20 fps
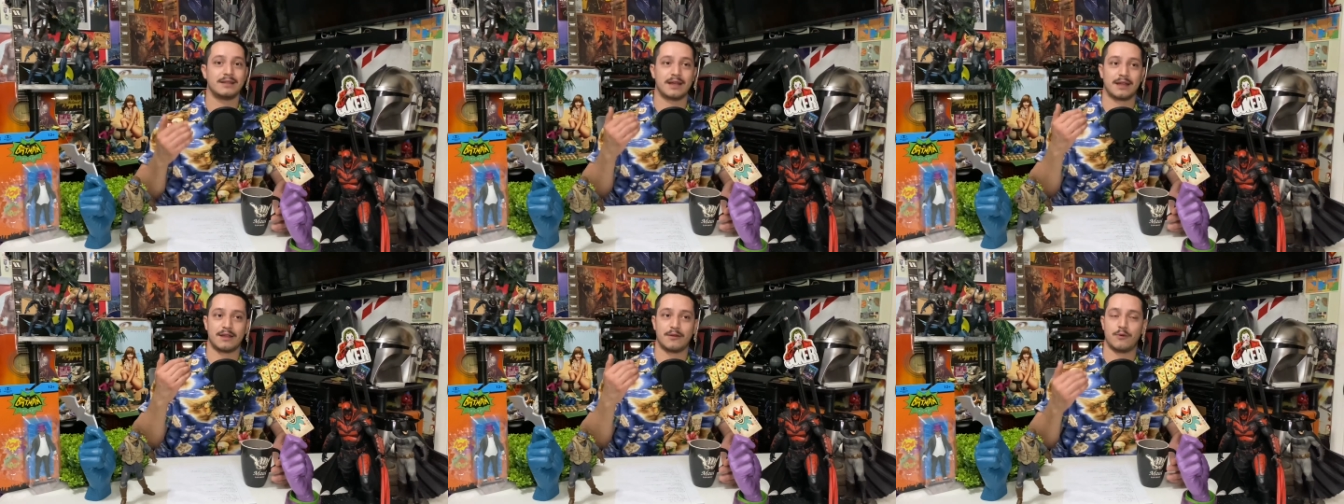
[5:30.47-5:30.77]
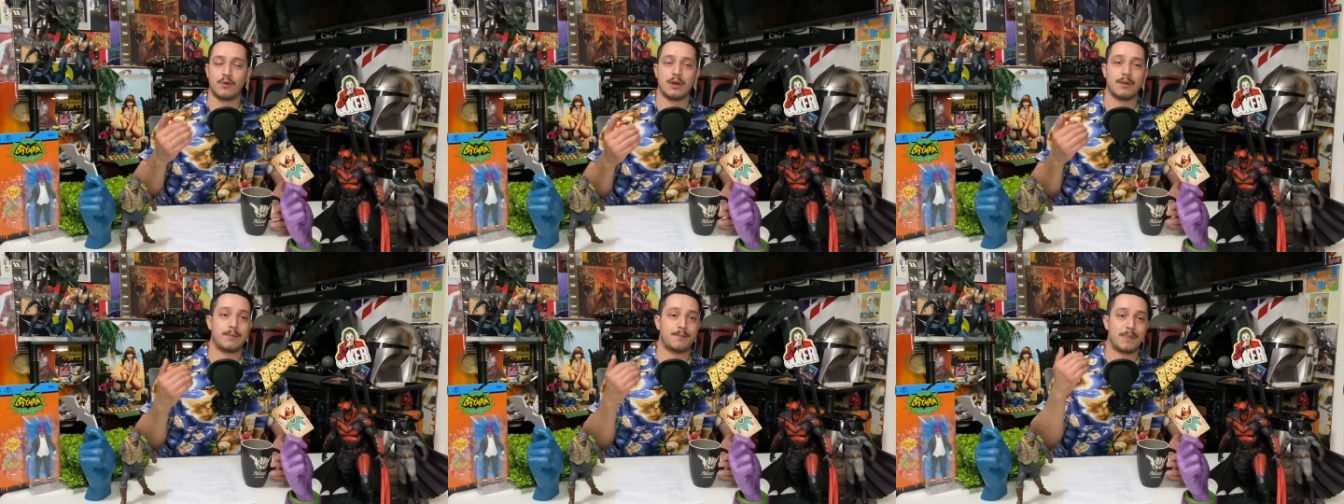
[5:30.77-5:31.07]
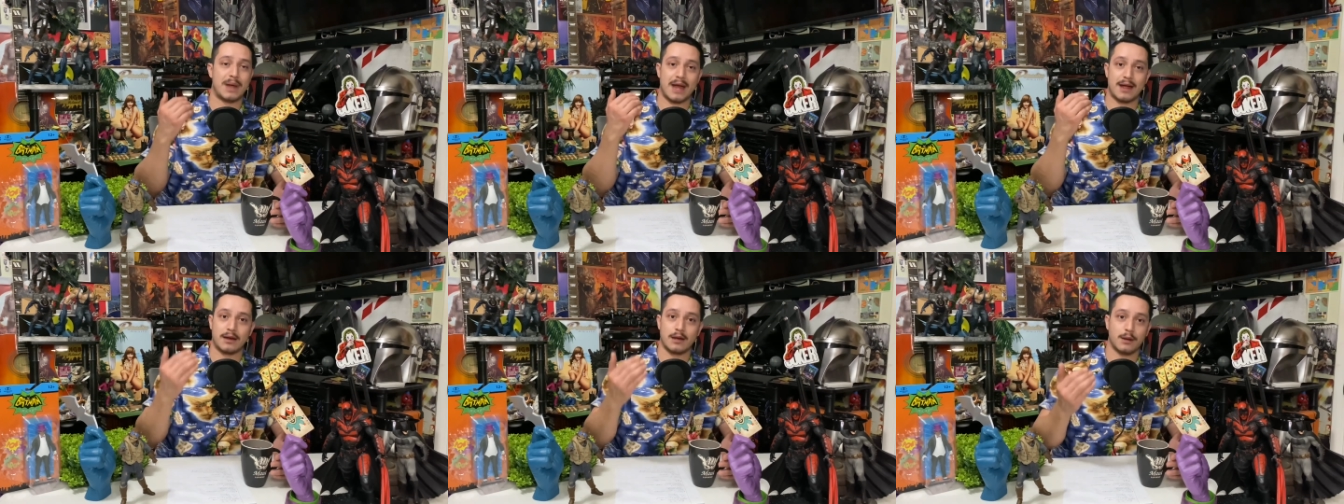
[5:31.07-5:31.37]
like it went
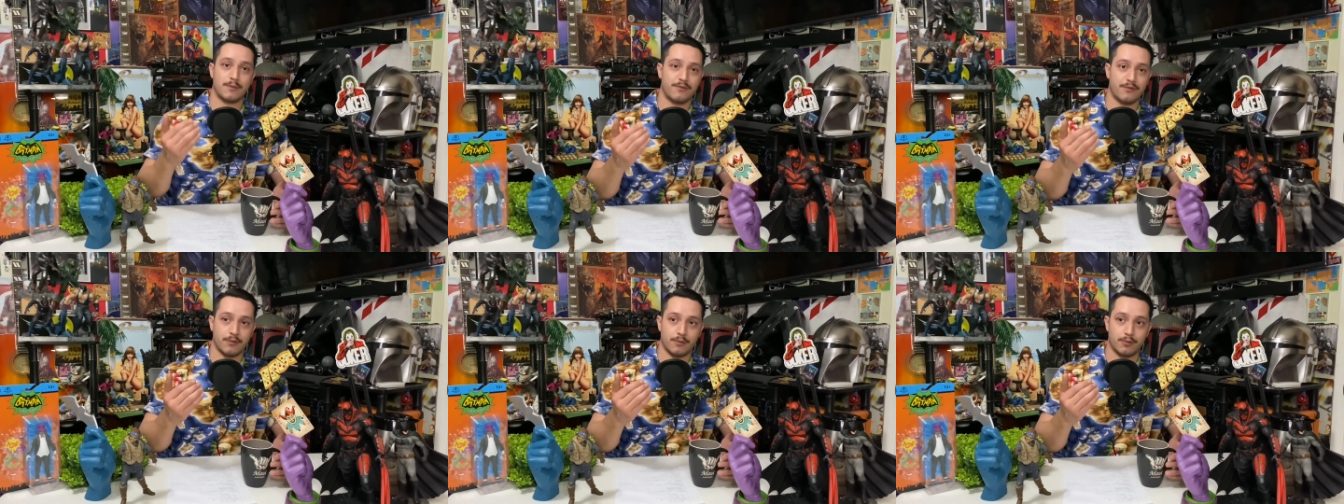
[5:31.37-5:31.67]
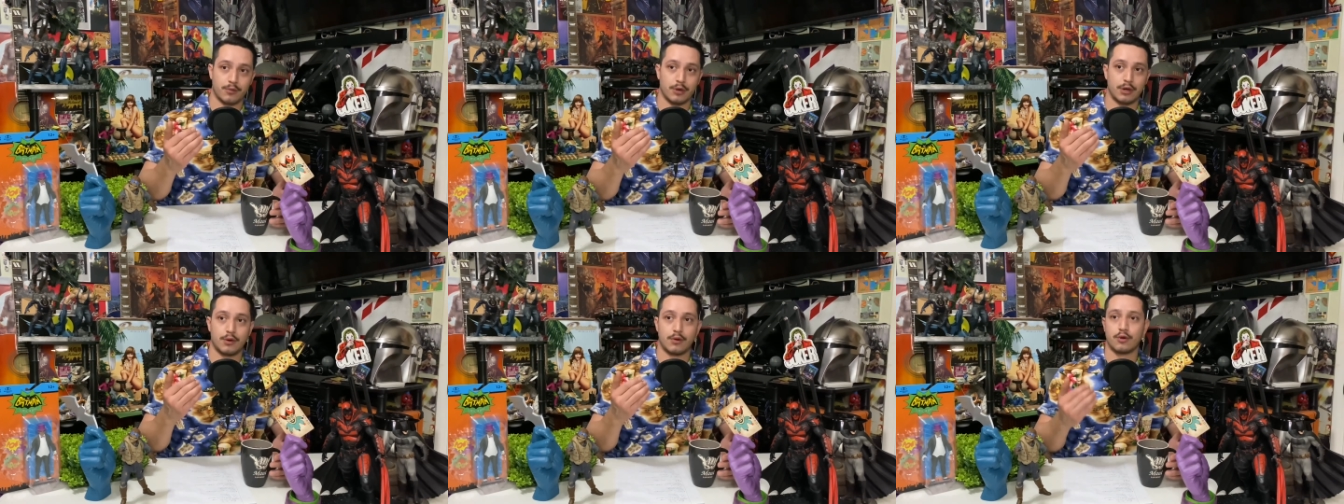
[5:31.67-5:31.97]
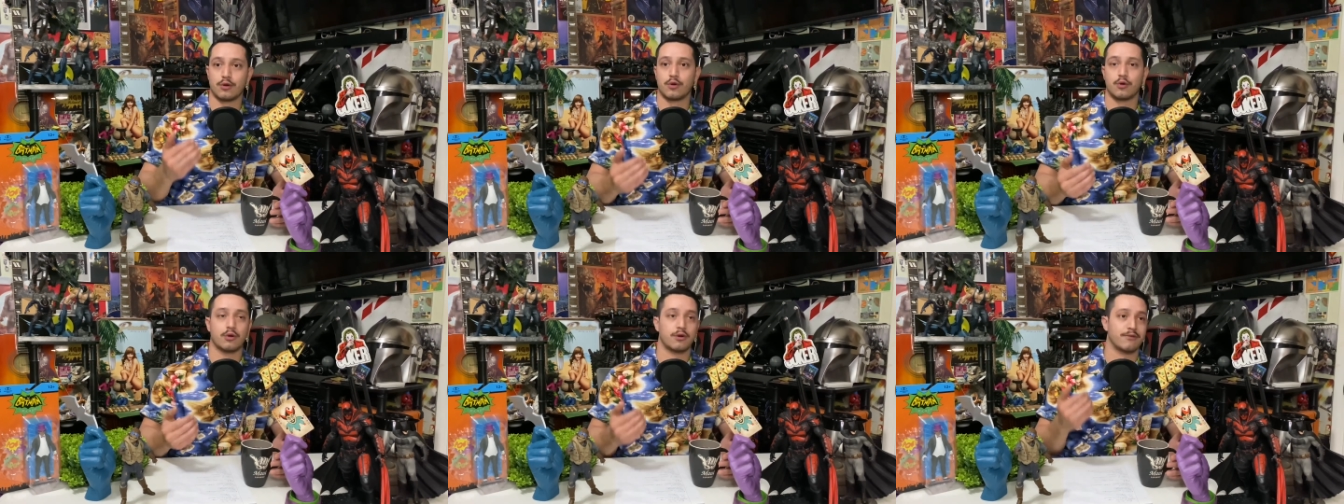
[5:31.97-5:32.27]
back up for pre
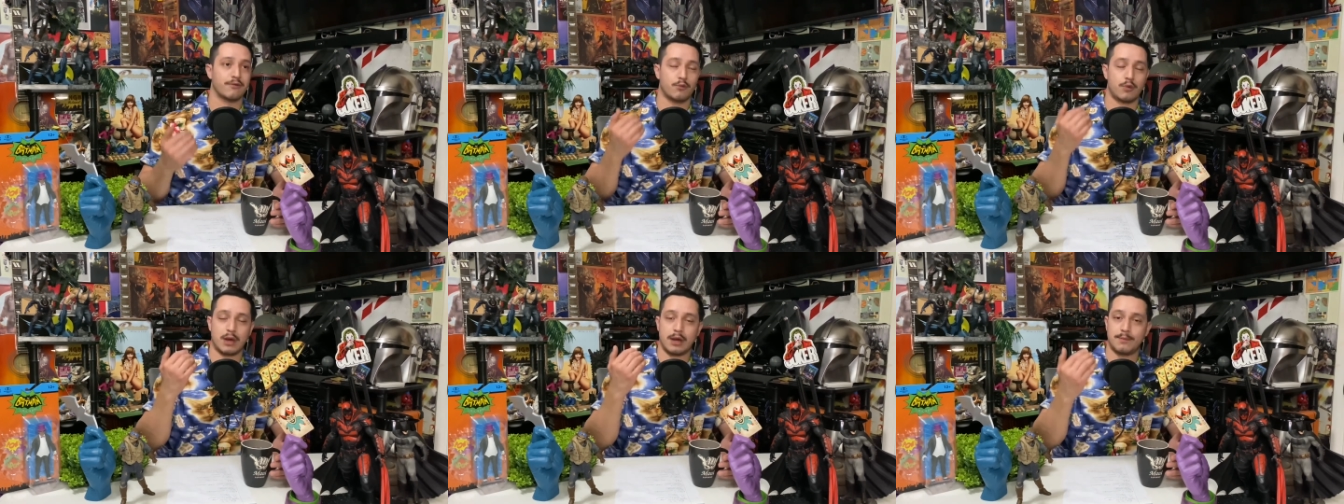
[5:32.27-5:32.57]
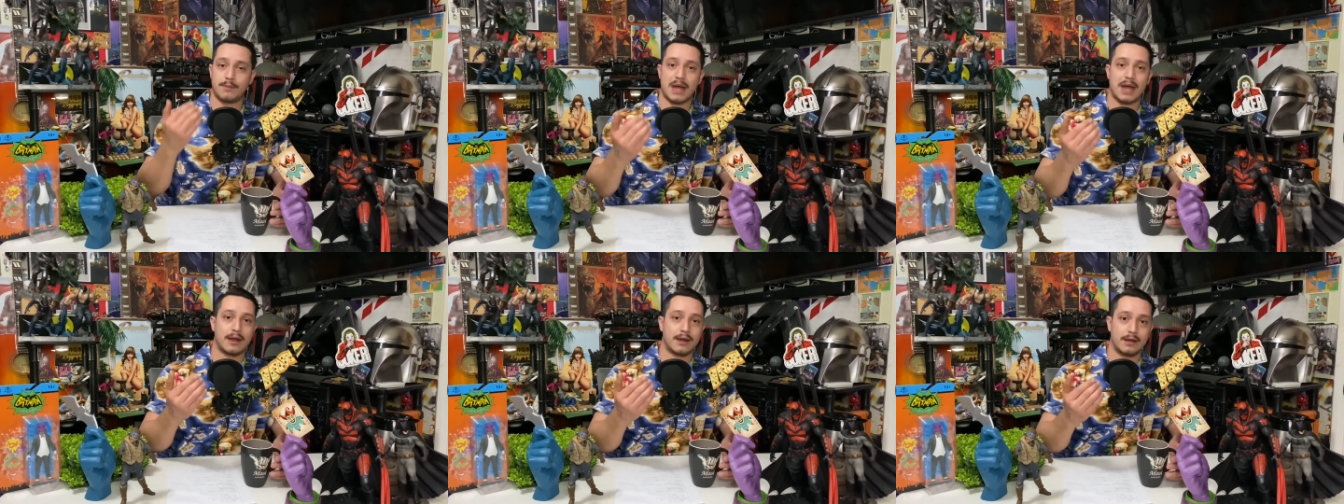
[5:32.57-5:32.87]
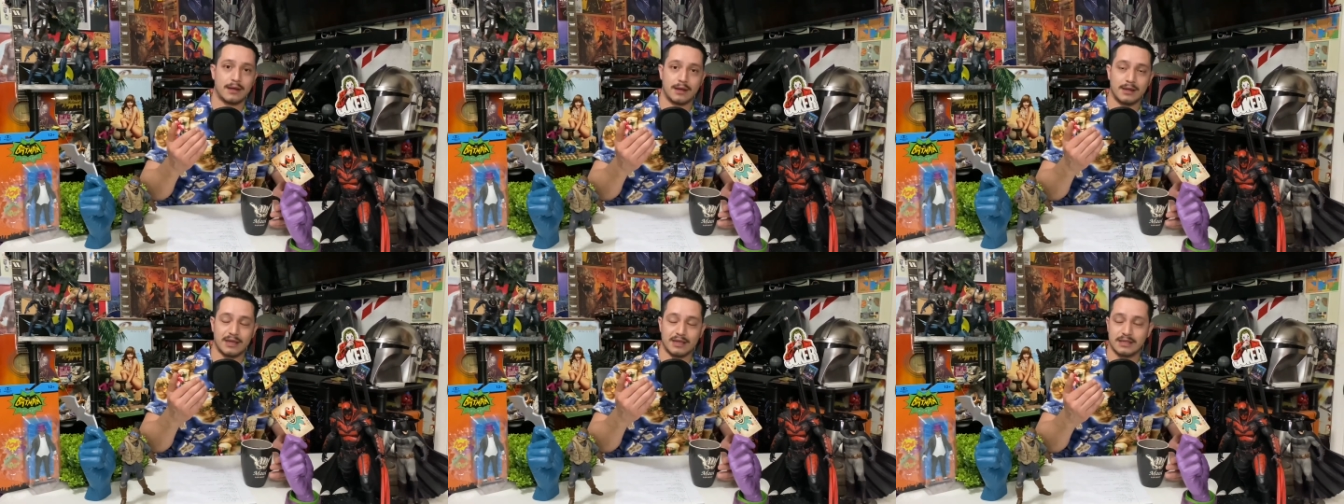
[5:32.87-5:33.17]
order or went back
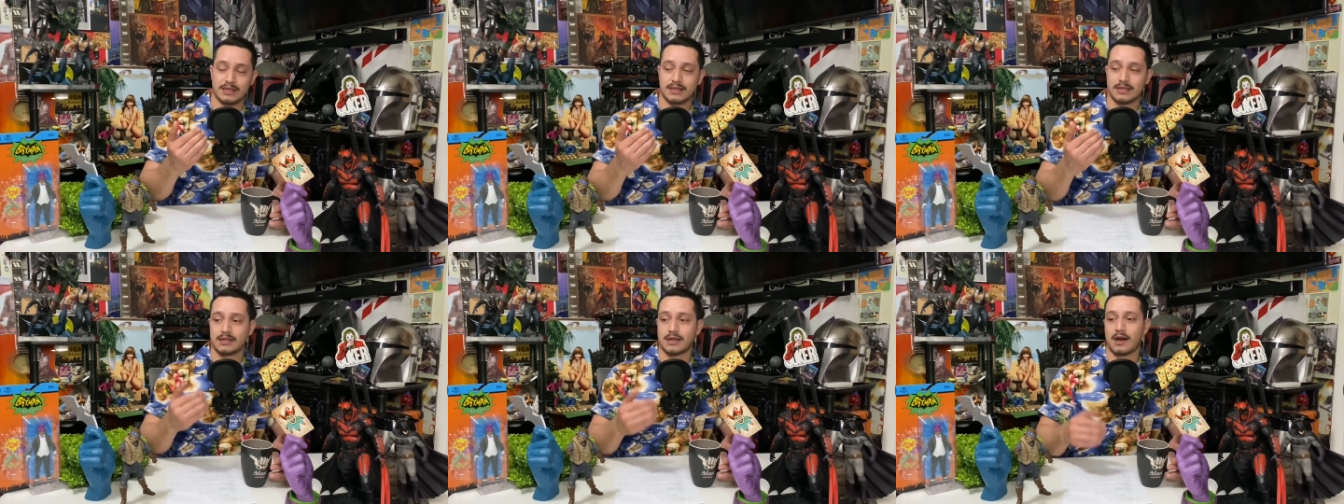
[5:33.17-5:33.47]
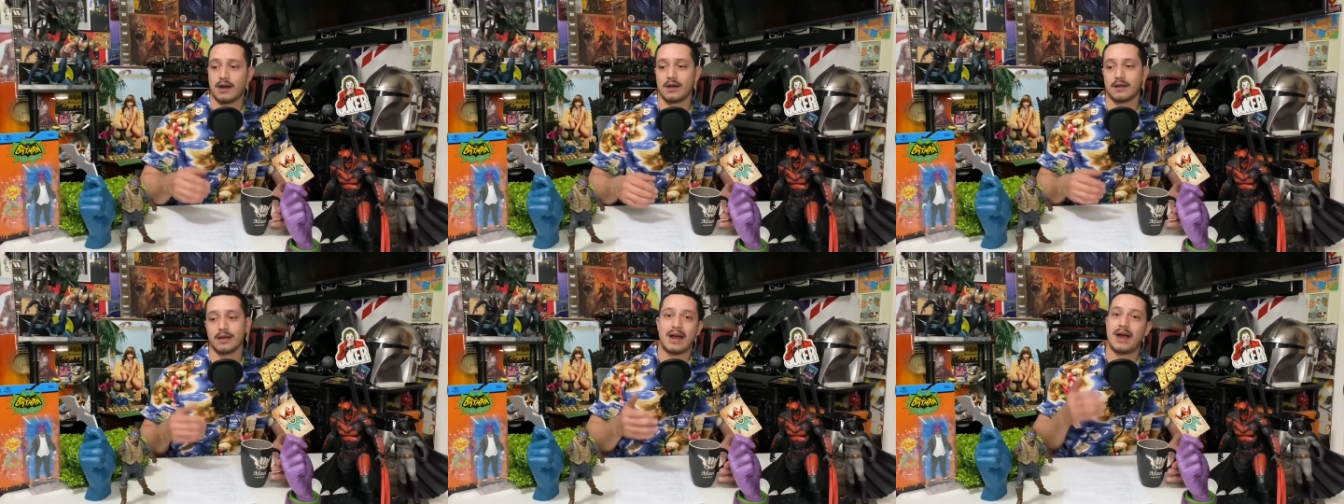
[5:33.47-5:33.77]
into stock.